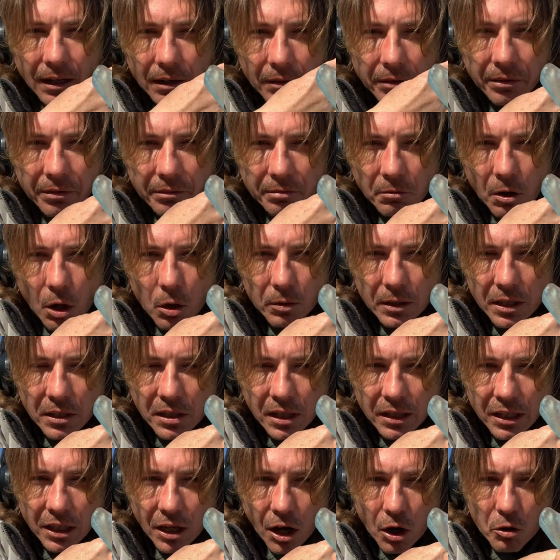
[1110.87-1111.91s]
thrown into
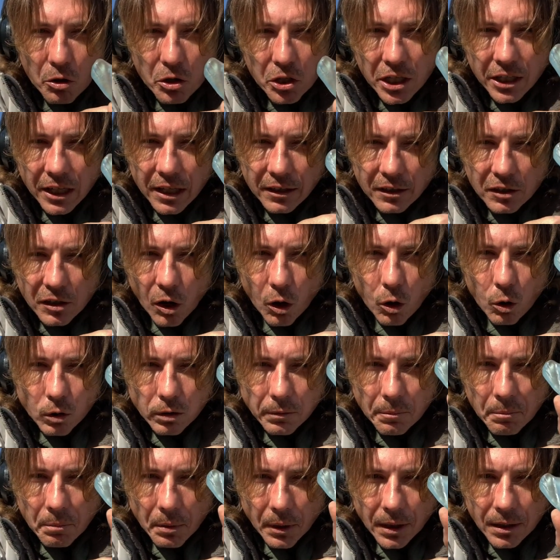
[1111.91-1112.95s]
the ocean, into old
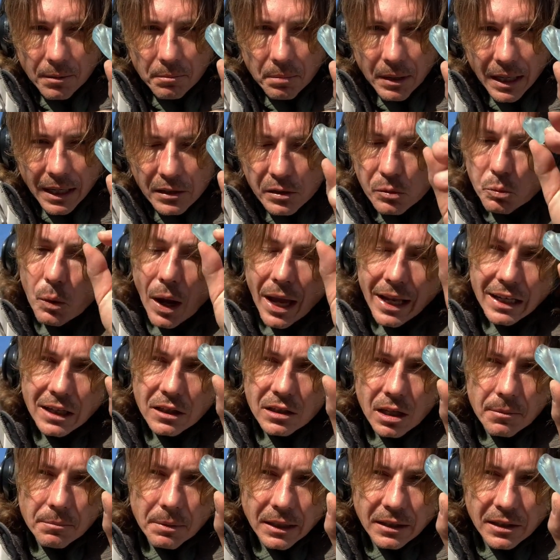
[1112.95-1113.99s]
burn pits, waiting to
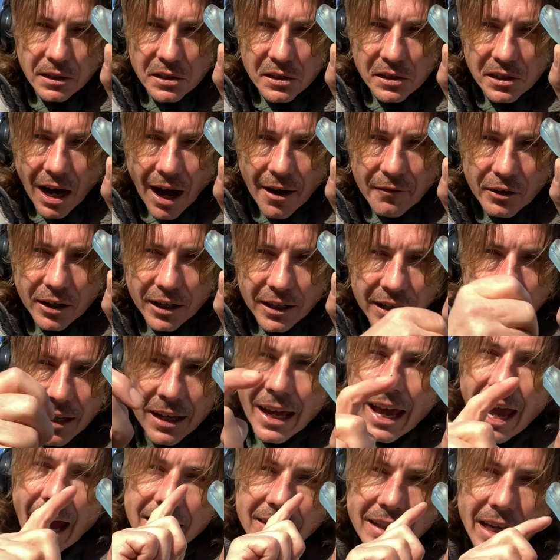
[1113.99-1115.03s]
be discovered,
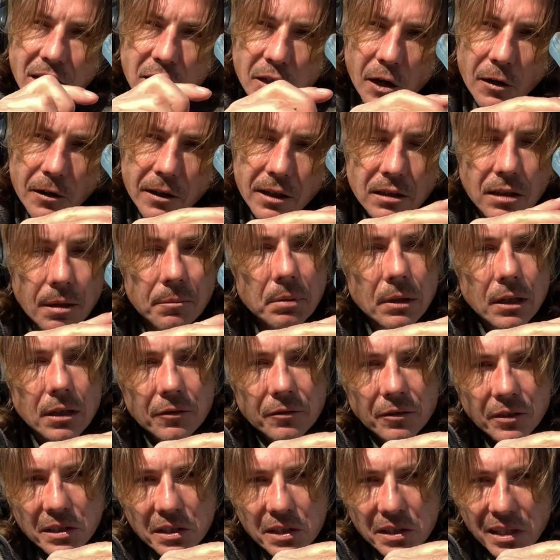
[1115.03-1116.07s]
and they turn into
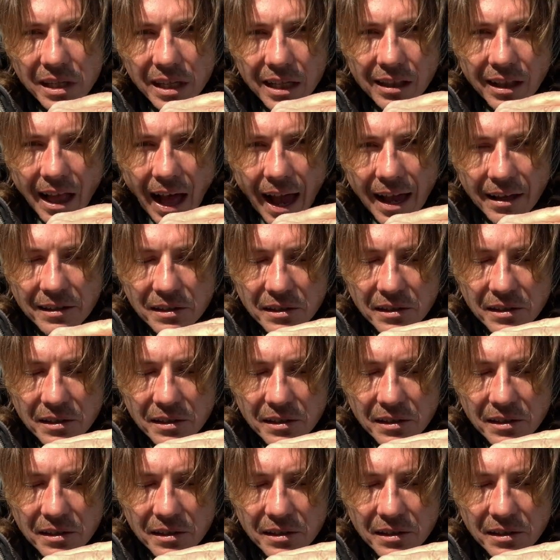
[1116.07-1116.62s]
beautiful sea glass.